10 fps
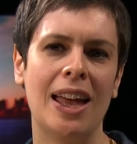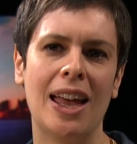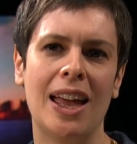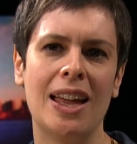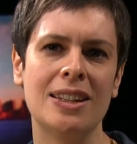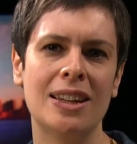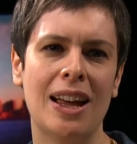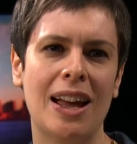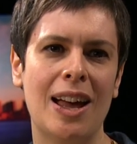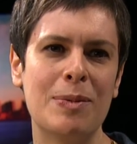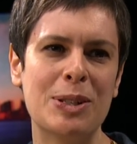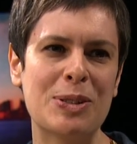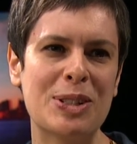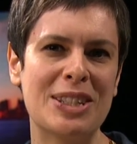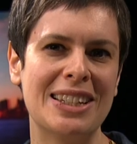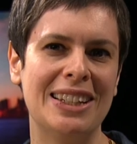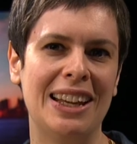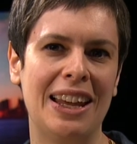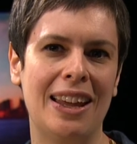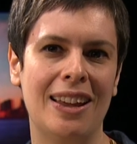And I'm
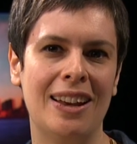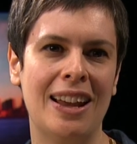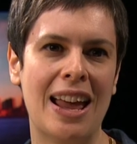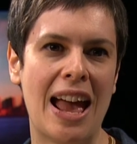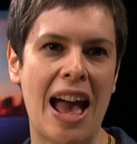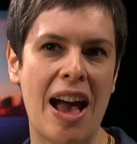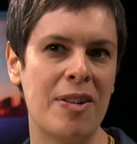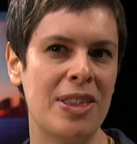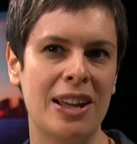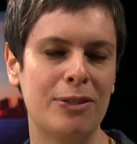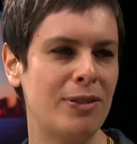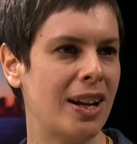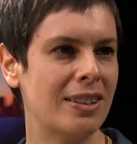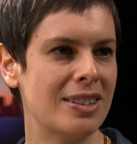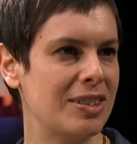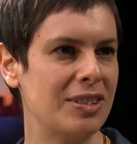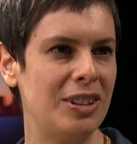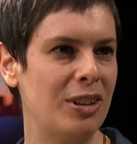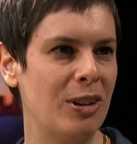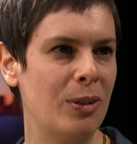interested in how that affects,
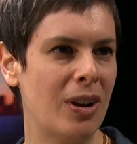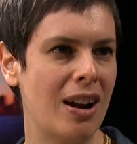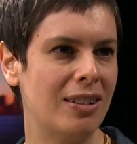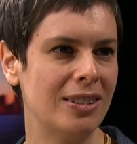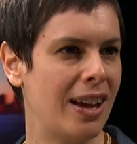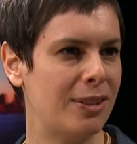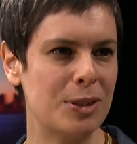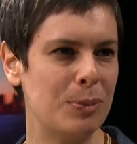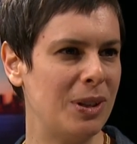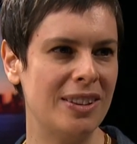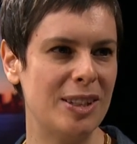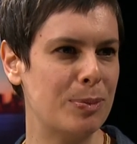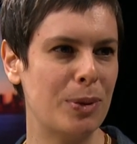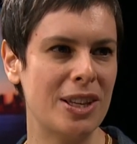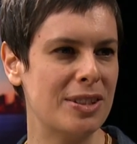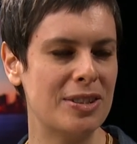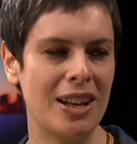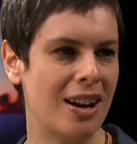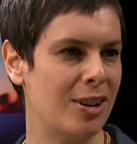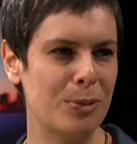you know, our life to be in these places that
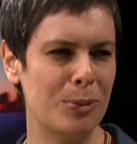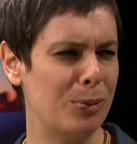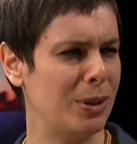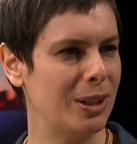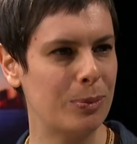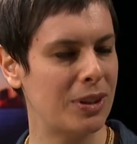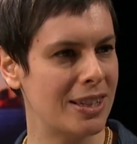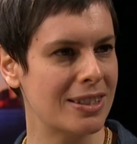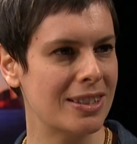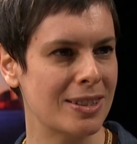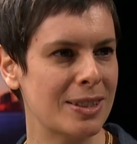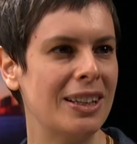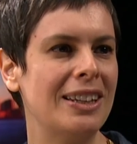aren't real places. But that's